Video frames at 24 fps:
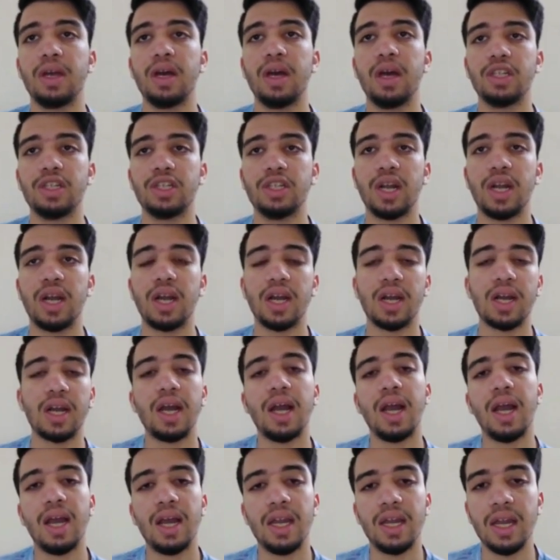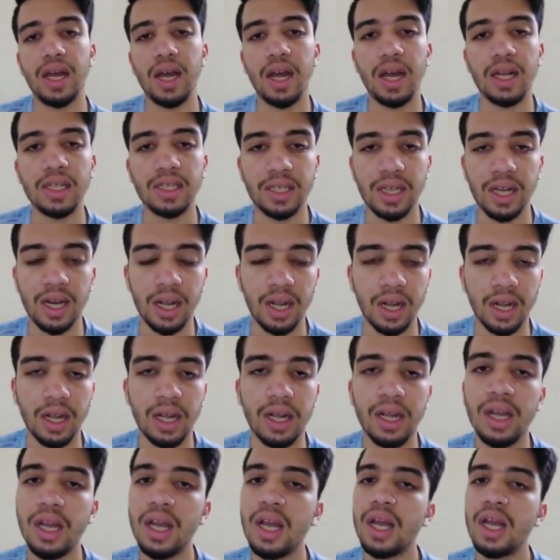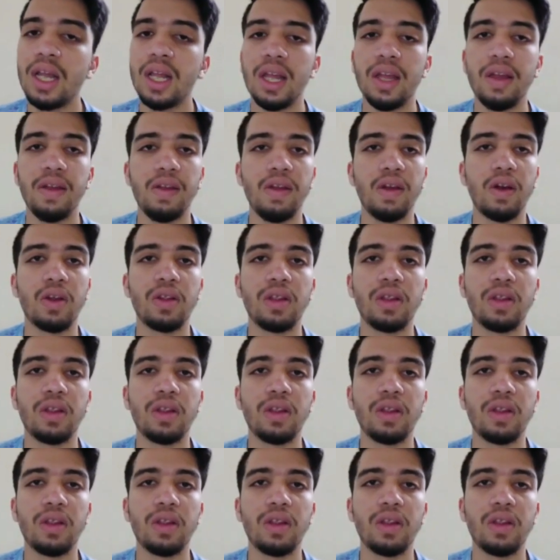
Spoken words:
Shanaka and Hasaranga.